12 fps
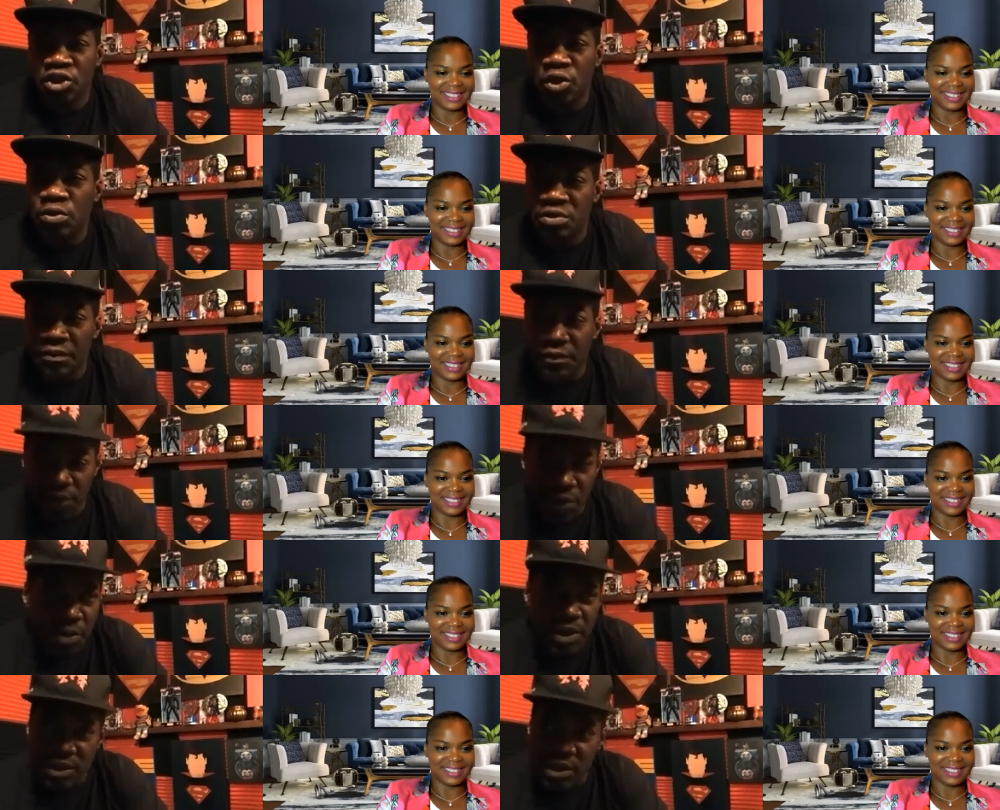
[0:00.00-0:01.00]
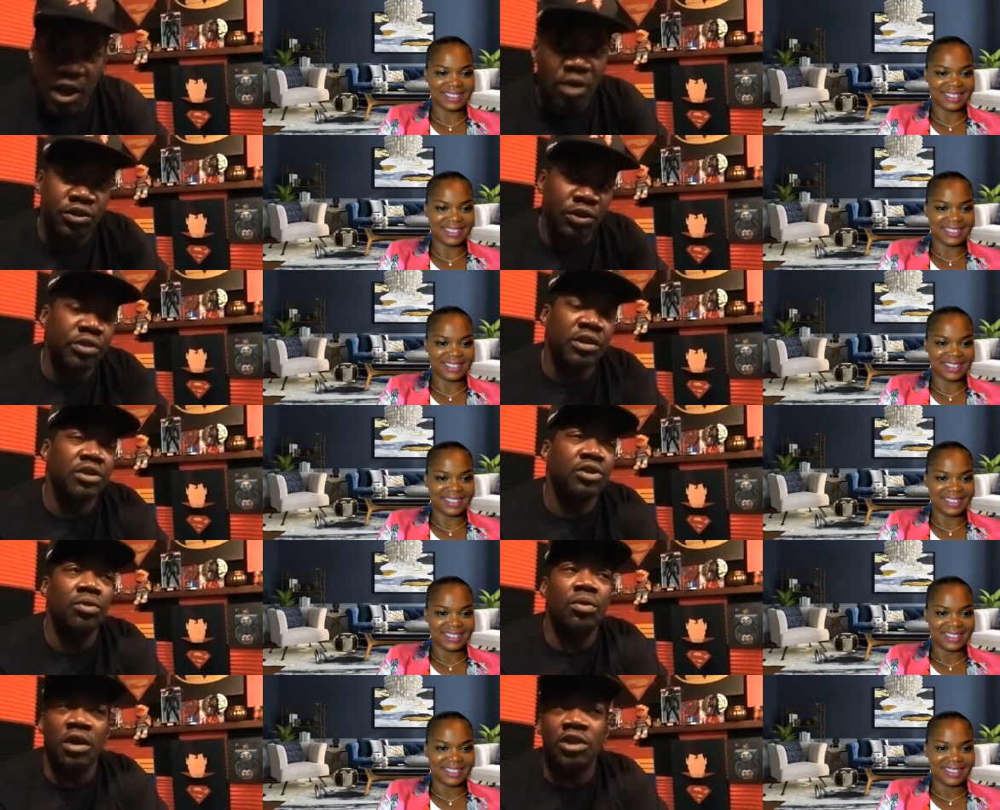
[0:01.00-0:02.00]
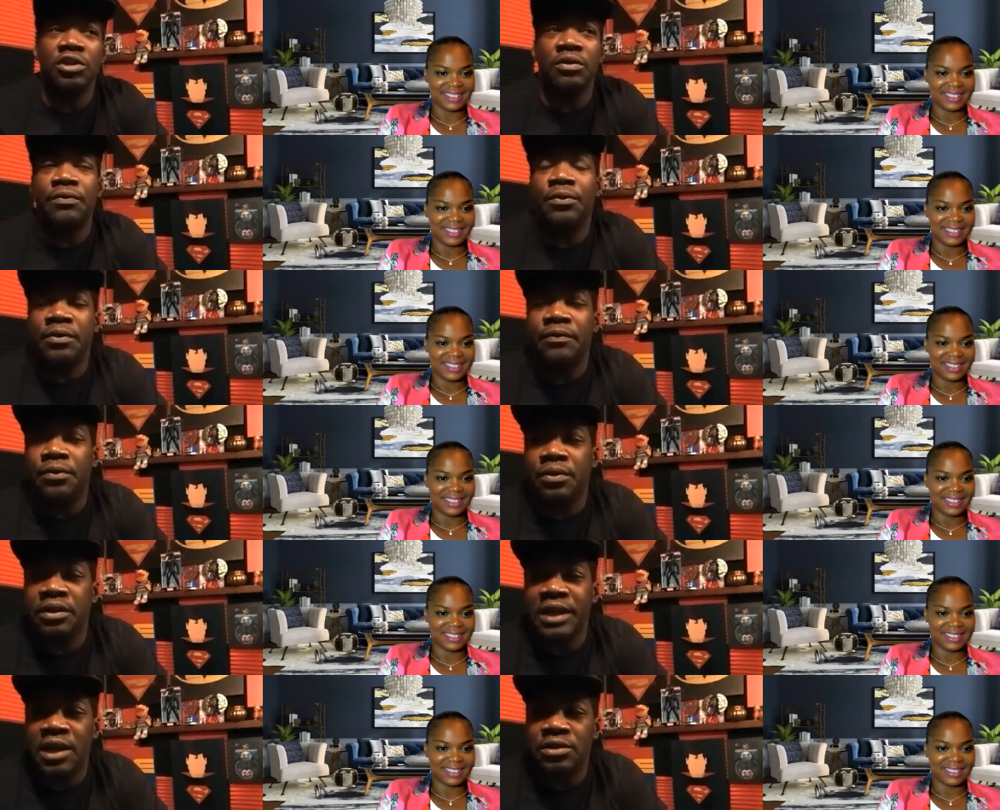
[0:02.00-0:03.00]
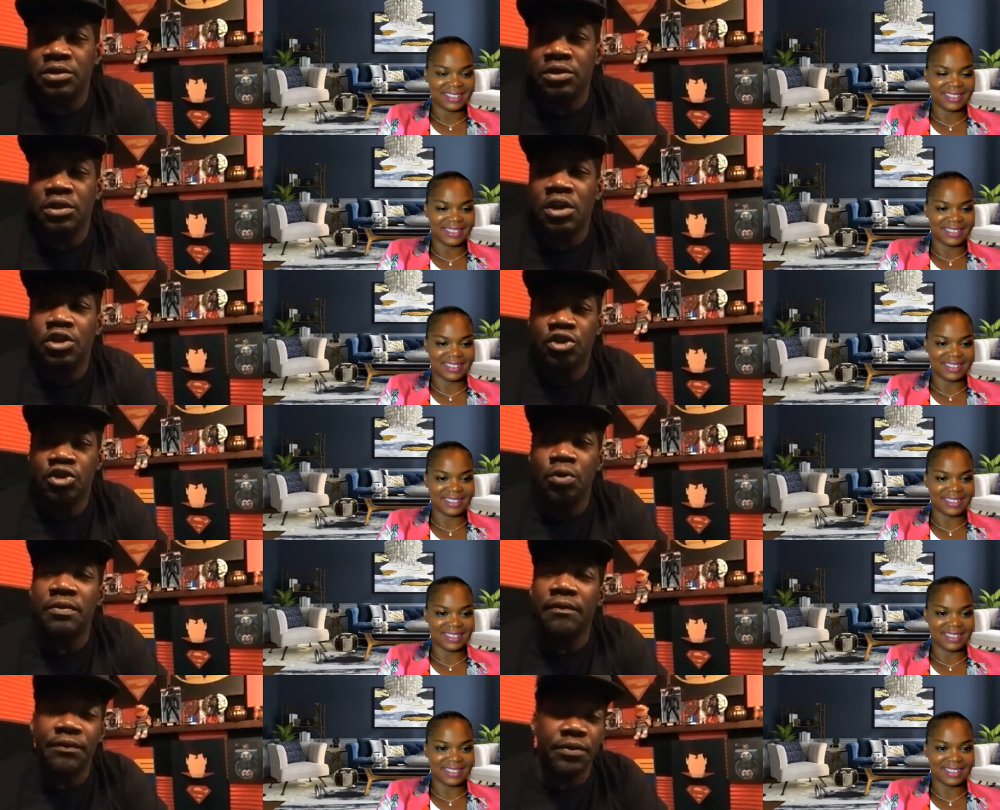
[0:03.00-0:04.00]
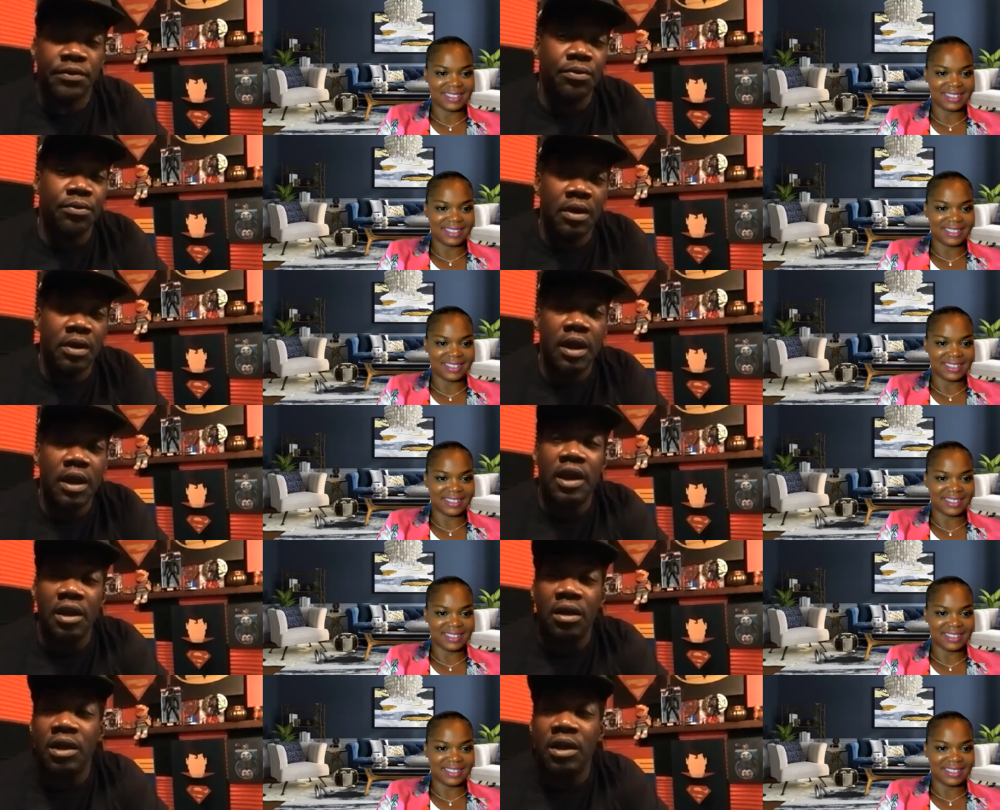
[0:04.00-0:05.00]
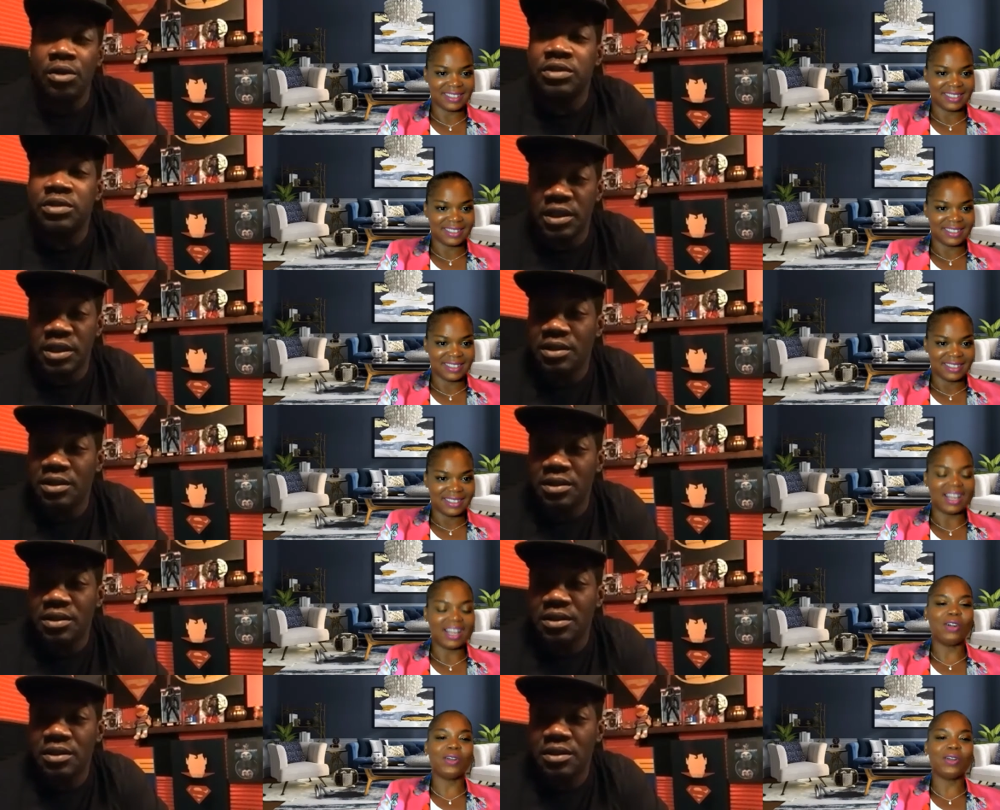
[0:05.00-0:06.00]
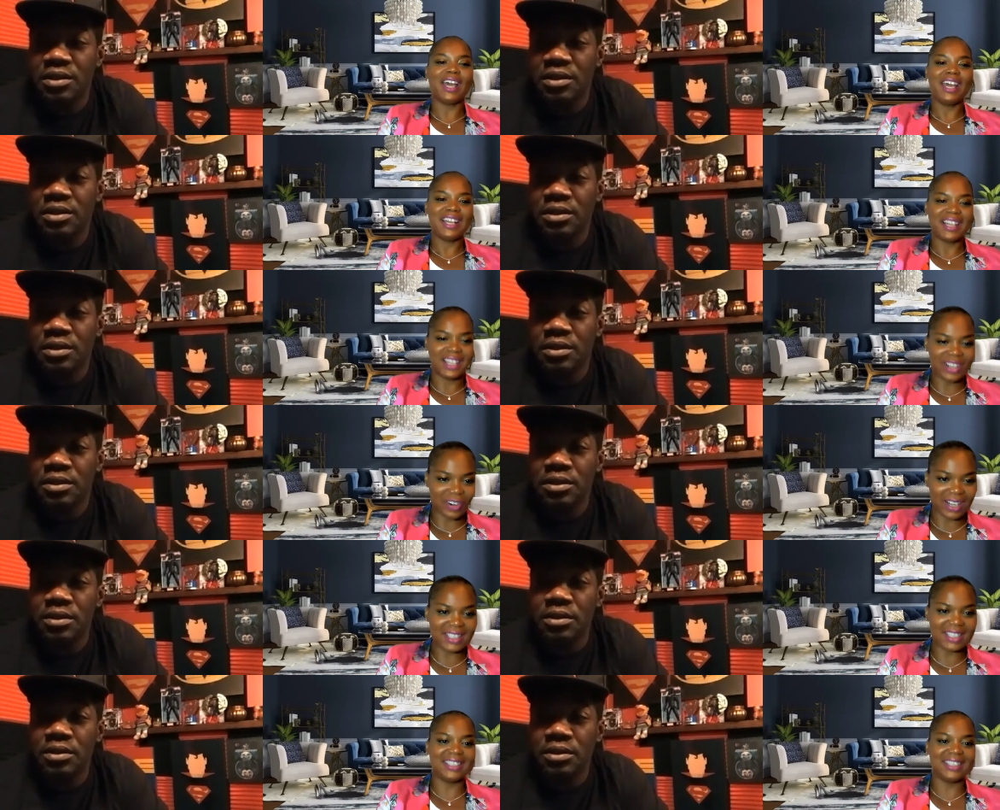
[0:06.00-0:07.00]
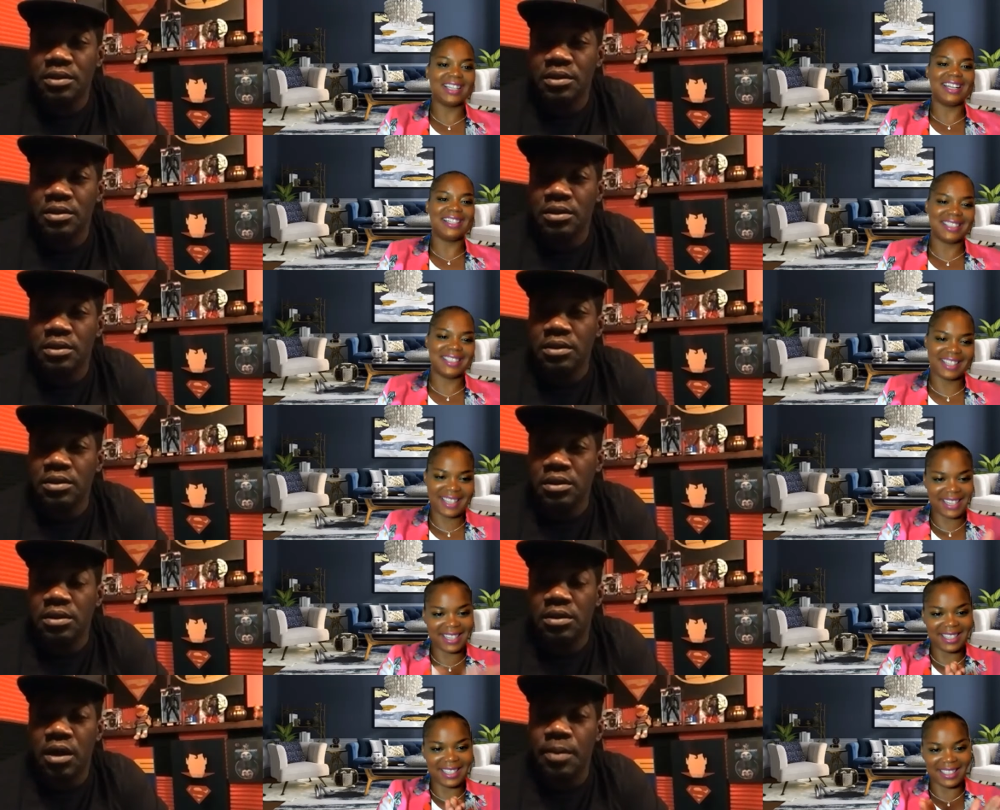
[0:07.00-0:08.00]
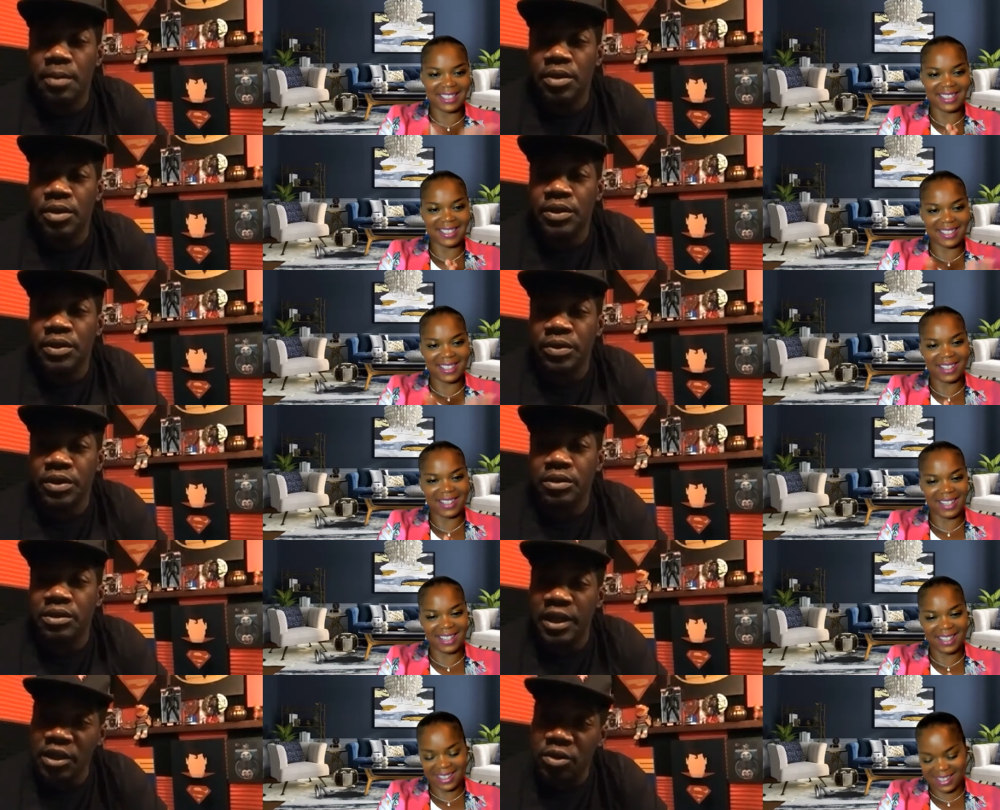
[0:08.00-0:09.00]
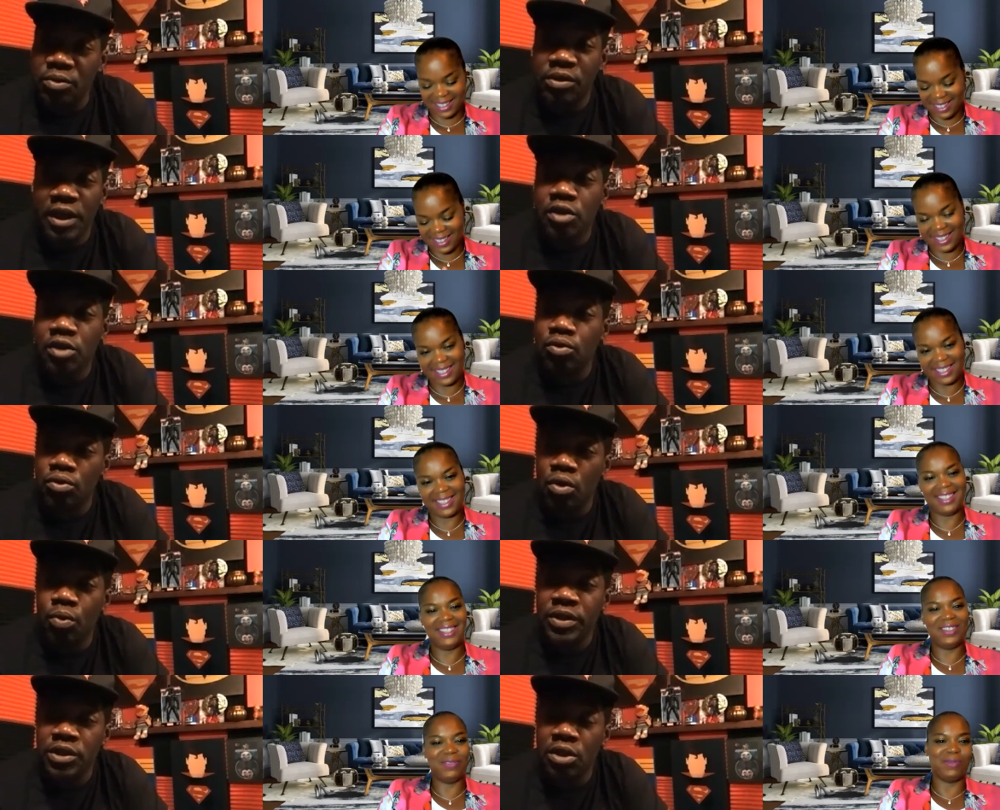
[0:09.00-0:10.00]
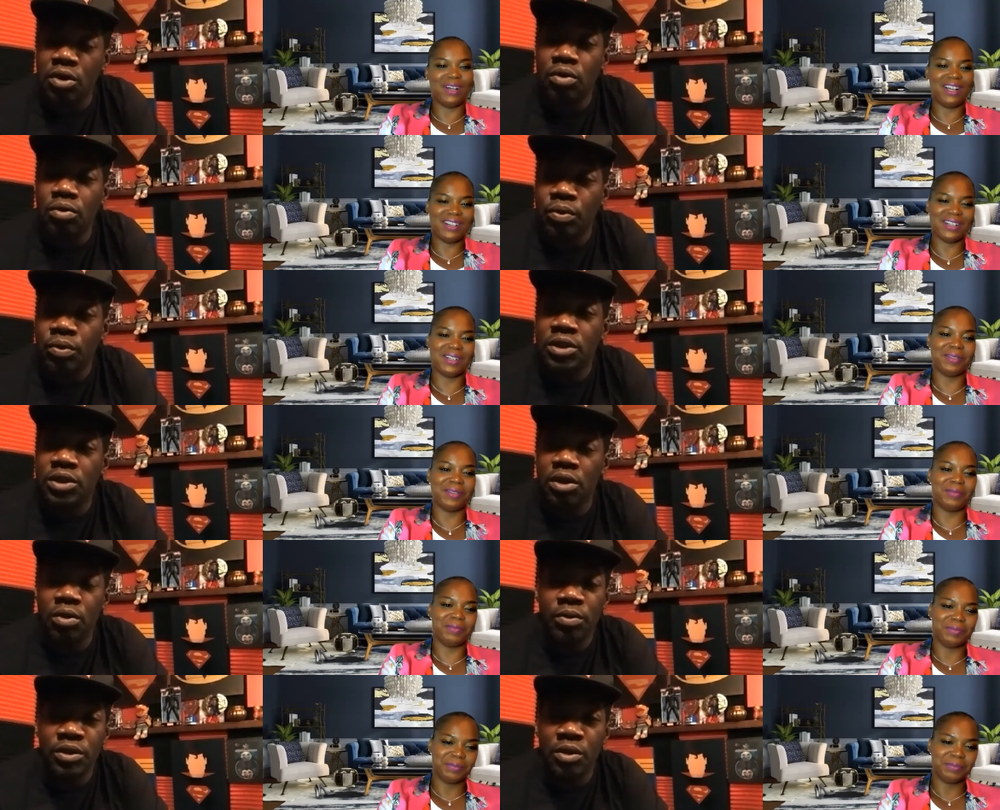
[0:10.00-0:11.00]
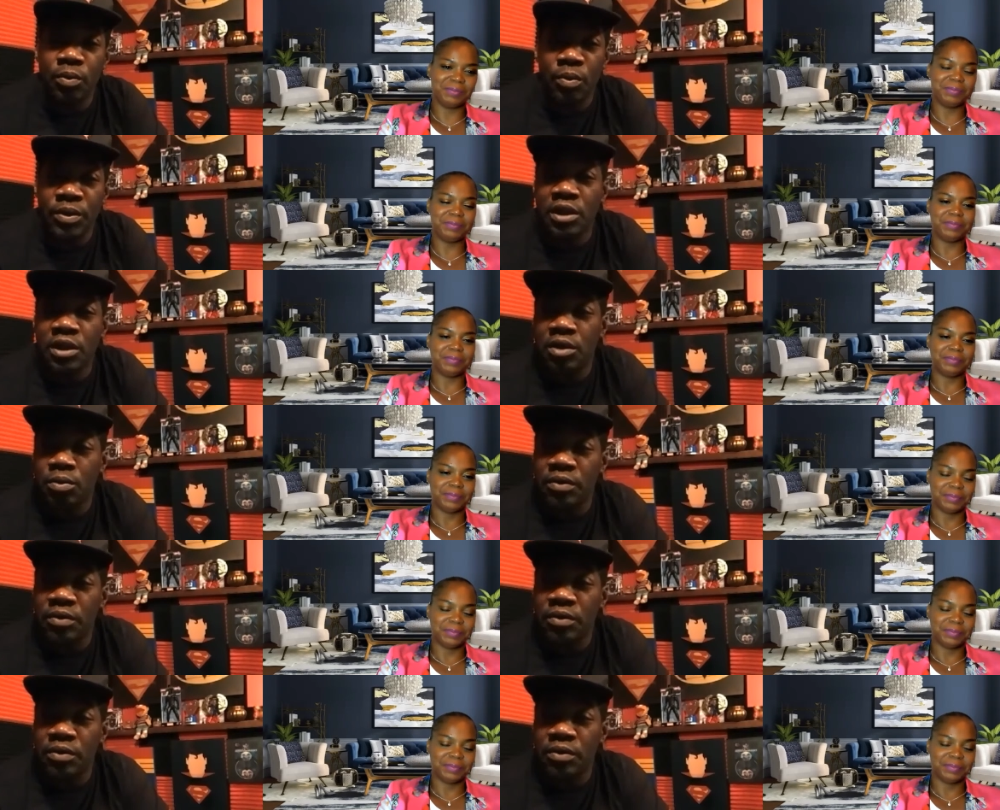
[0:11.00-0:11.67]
Speaker 1: Chosen Few is now turned into 144,000 Chosen Few LLC.
Speaker 2: Okay, congratulations. You know I mean, we,
Speaker 1: we thank you, thank you. You know, we do, Welcome. we do, we do when we dealing